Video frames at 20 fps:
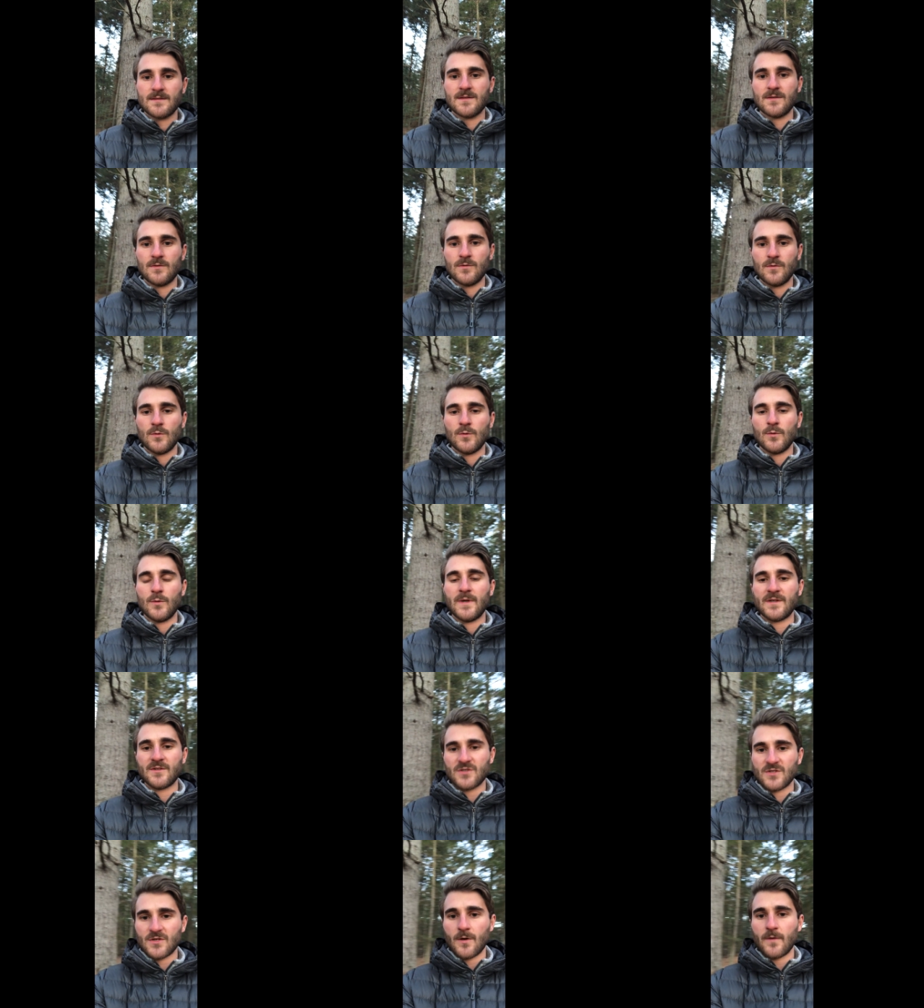to
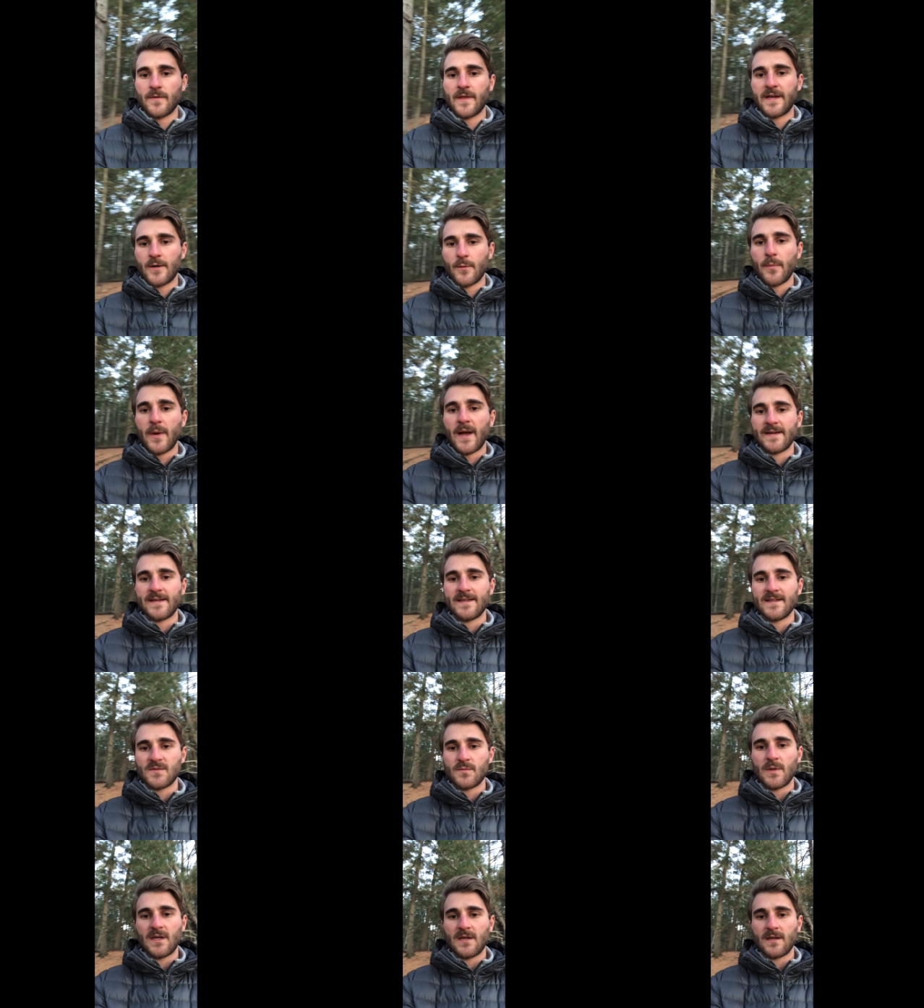ensure that your pet
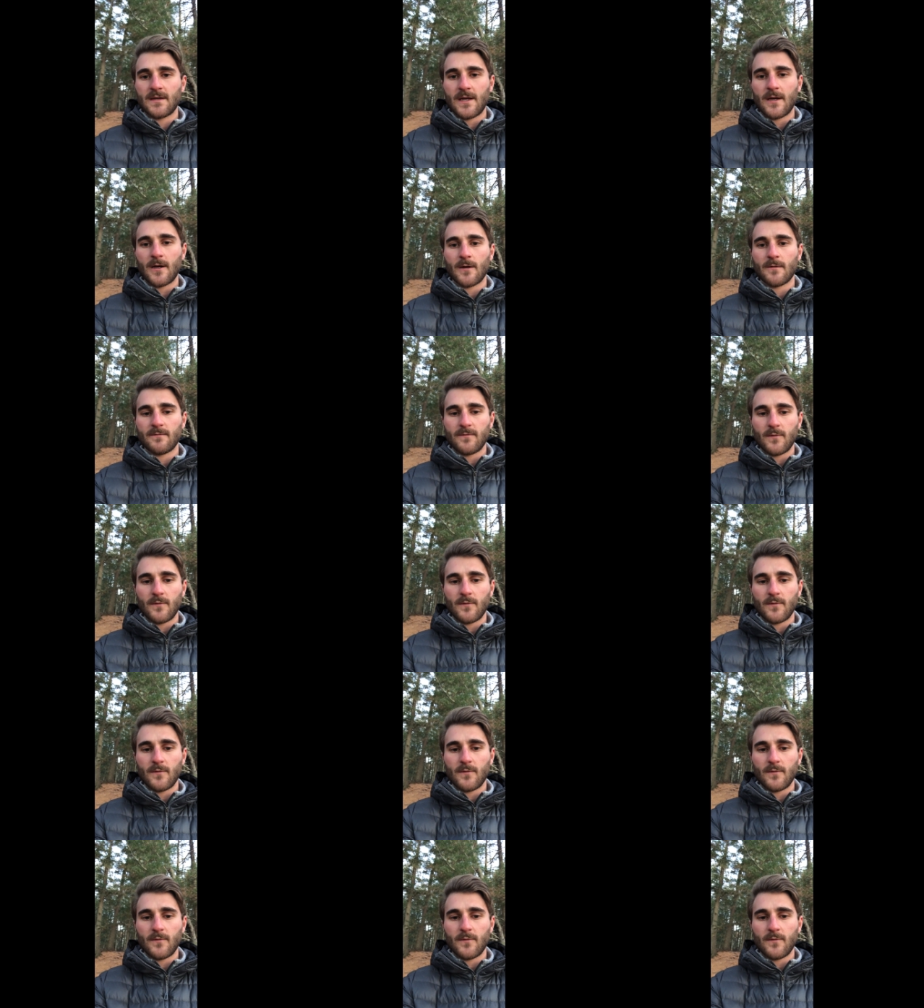is being cared